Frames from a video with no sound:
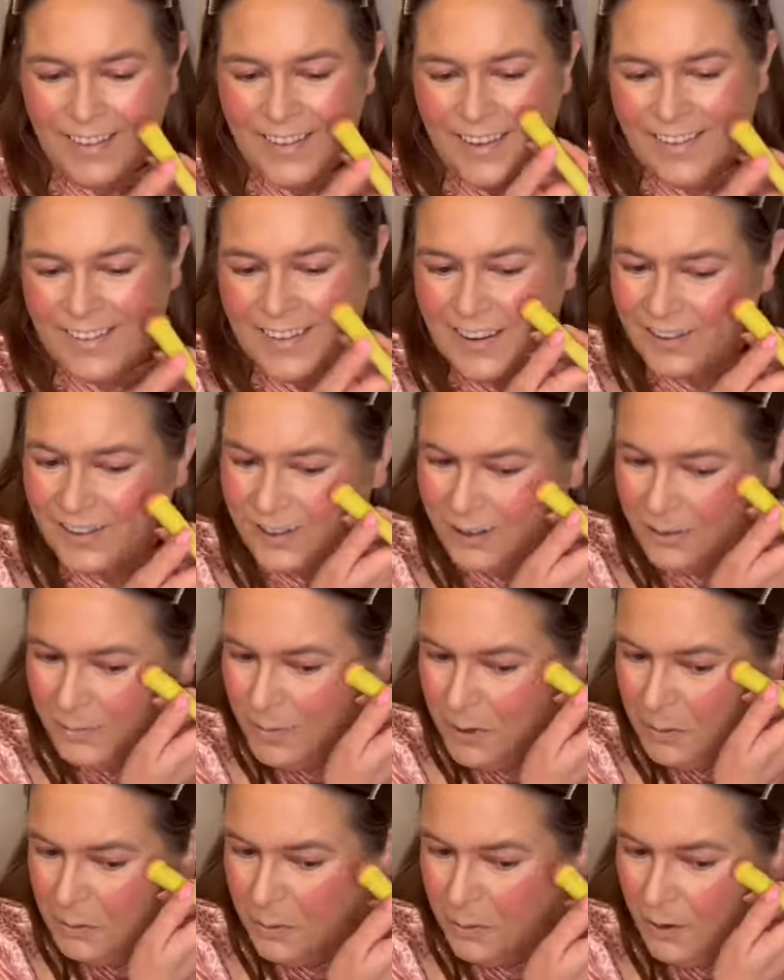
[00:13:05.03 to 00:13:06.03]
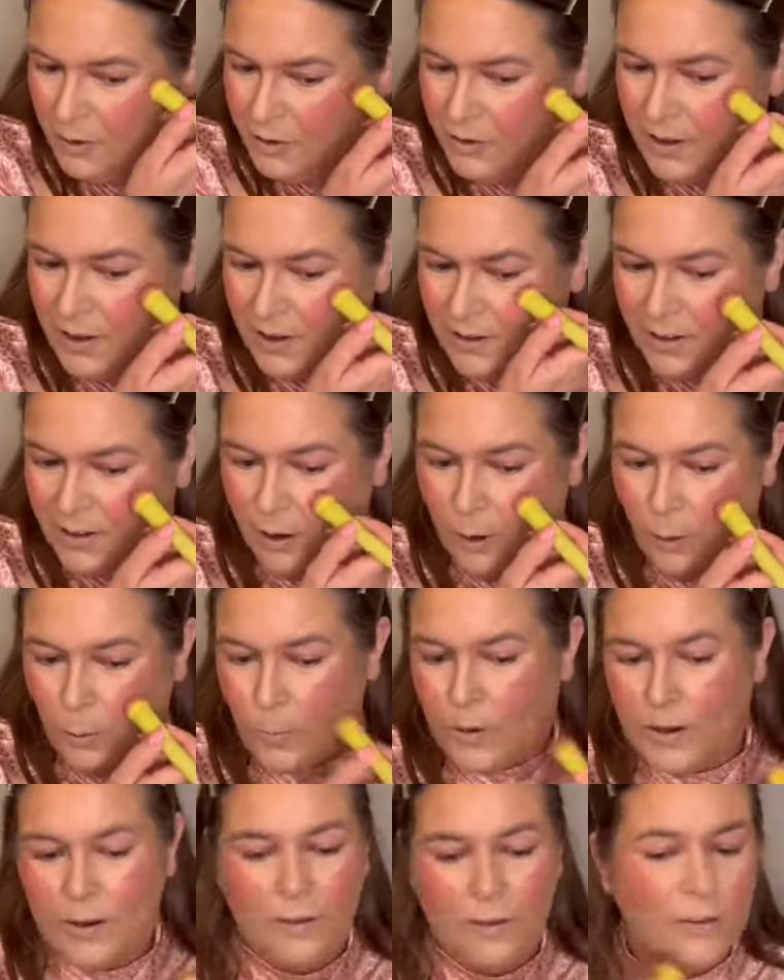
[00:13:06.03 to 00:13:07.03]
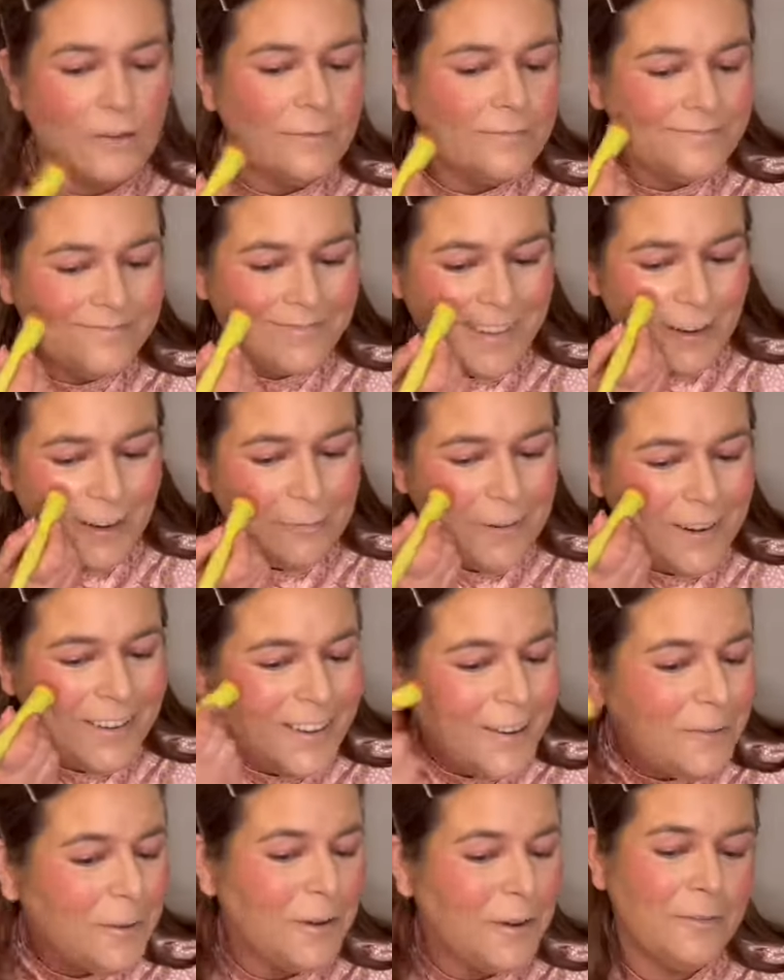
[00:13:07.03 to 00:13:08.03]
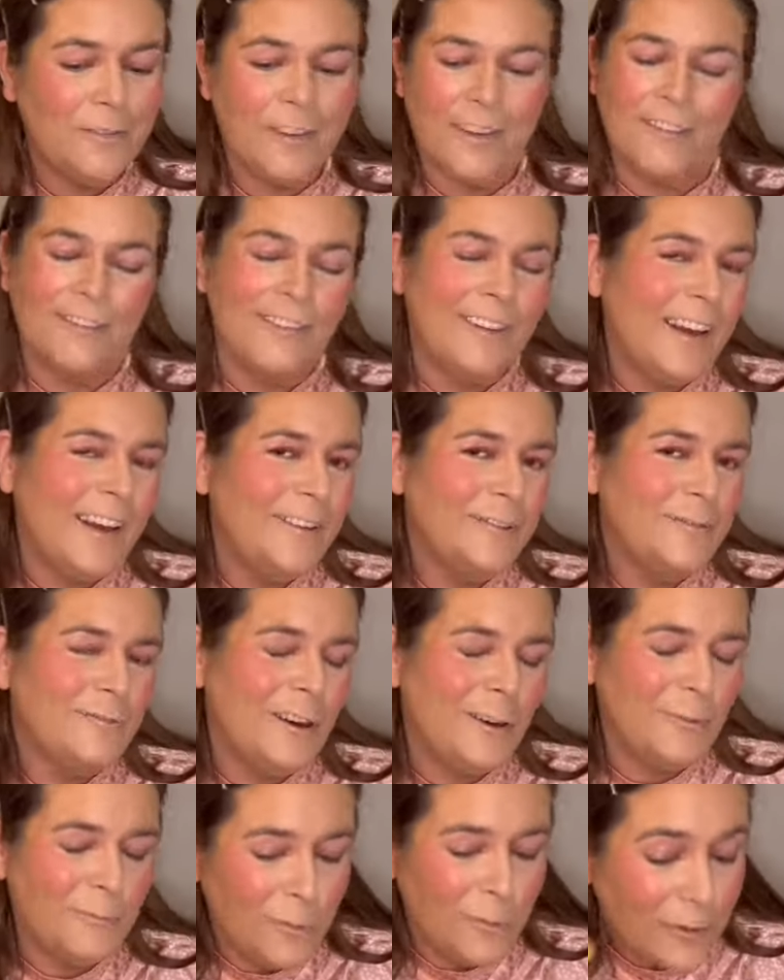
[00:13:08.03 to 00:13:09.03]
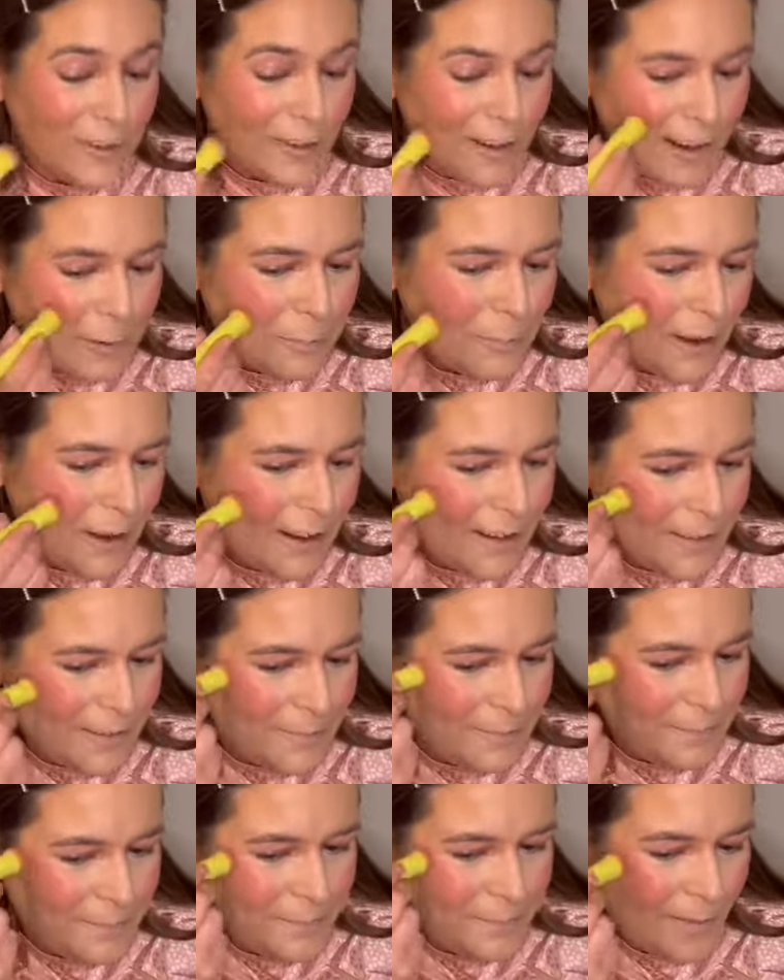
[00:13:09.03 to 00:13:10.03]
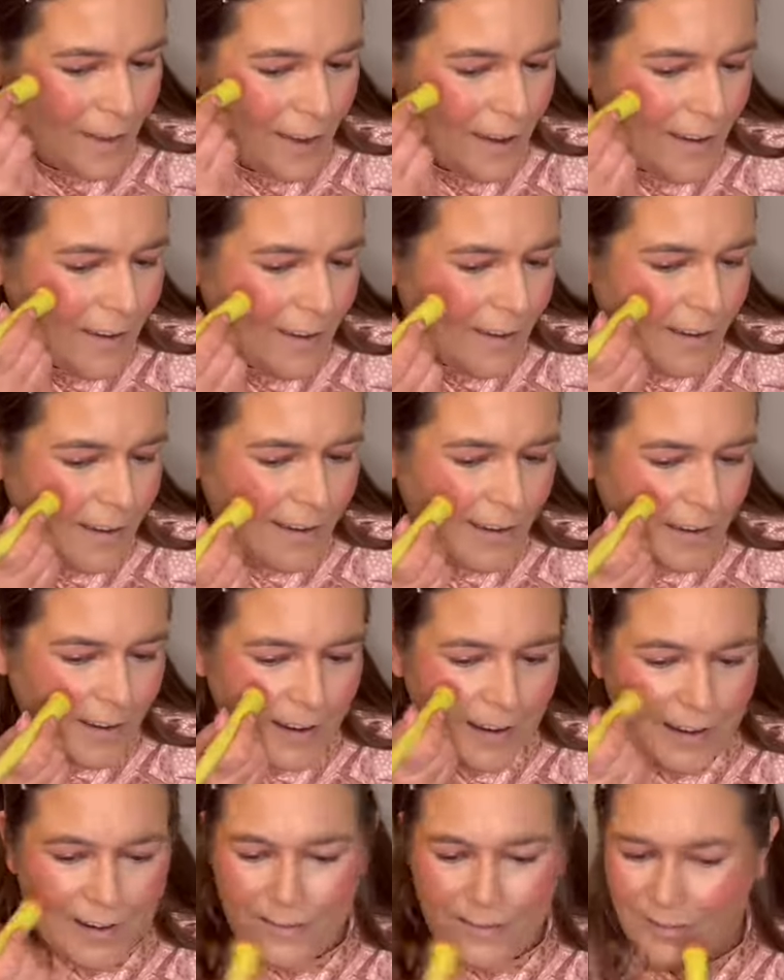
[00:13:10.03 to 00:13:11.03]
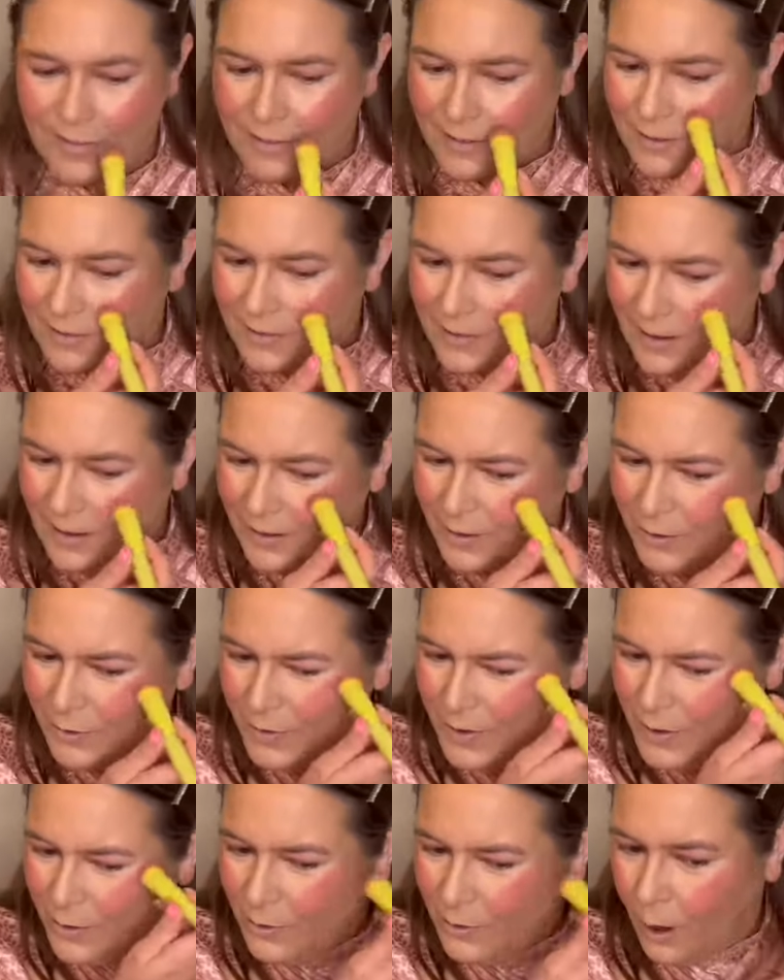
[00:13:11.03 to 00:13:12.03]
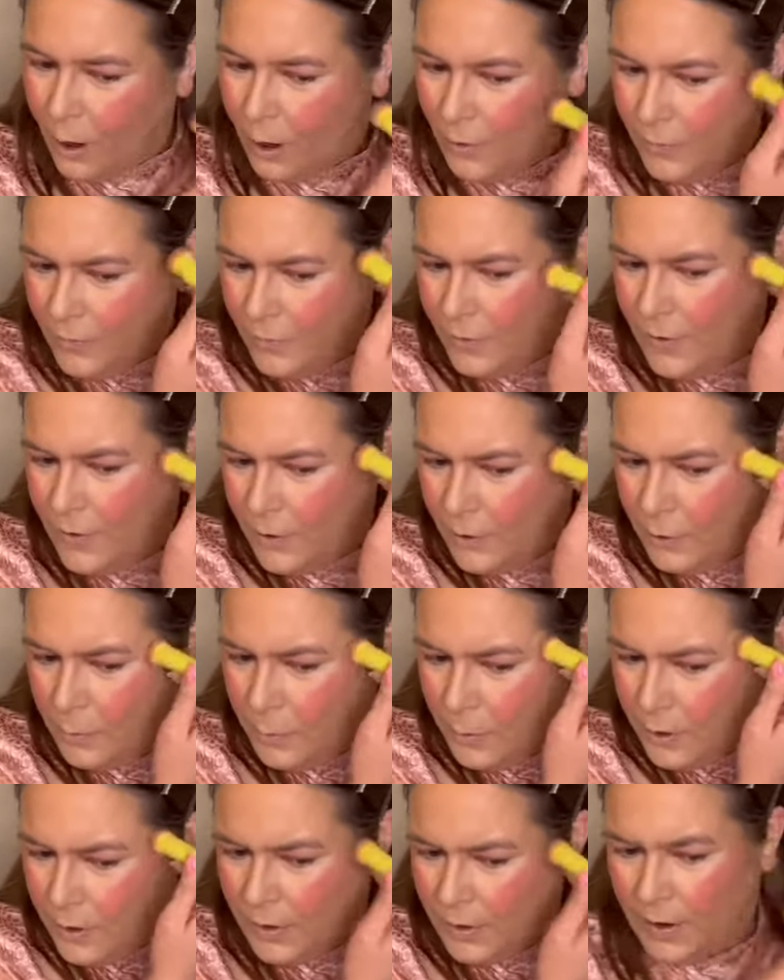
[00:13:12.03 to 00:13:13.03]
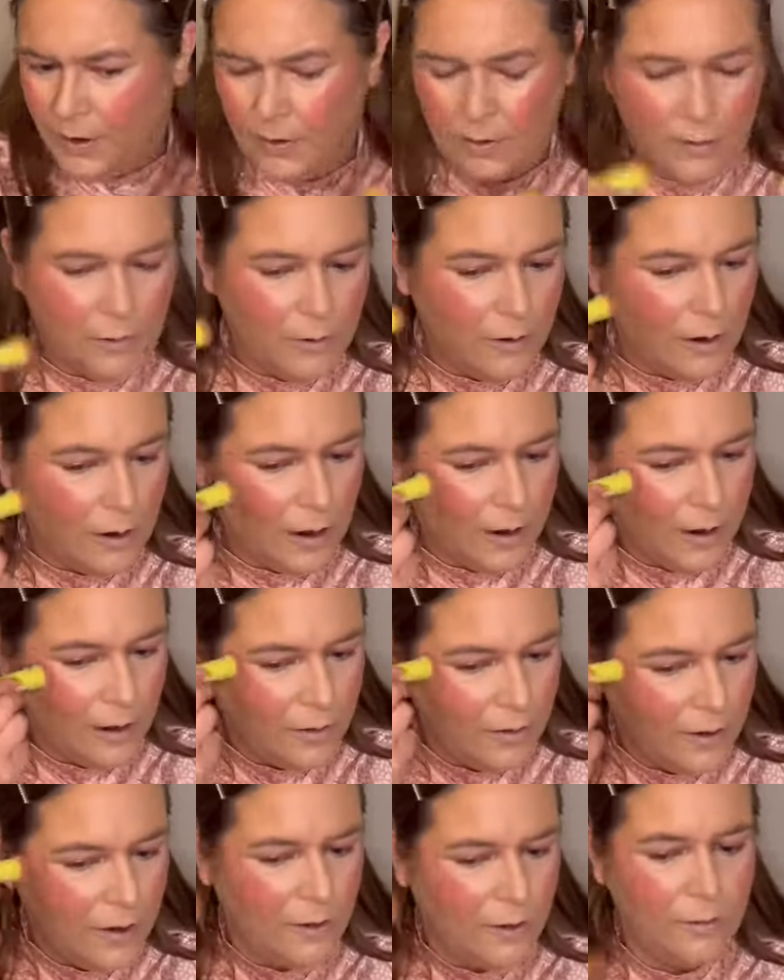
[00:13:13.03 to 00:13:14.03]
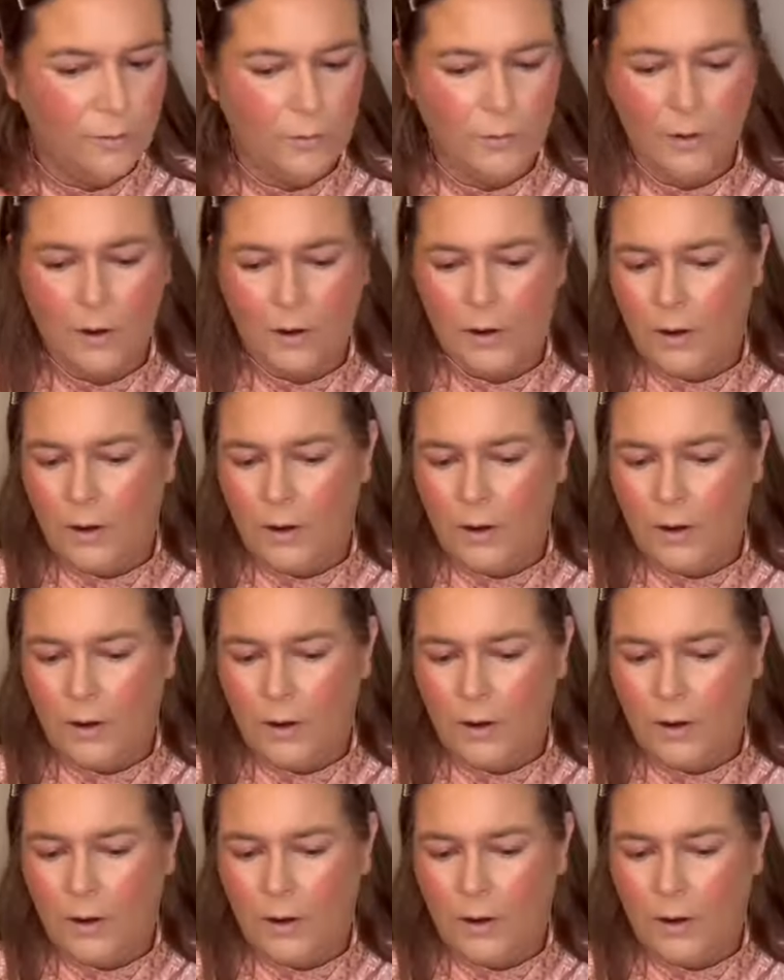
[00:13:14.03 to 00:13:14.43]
think there should be blush there always, especially when you've got nice round ones like mine. I don't know, it just feels off if I just put it here, like I see do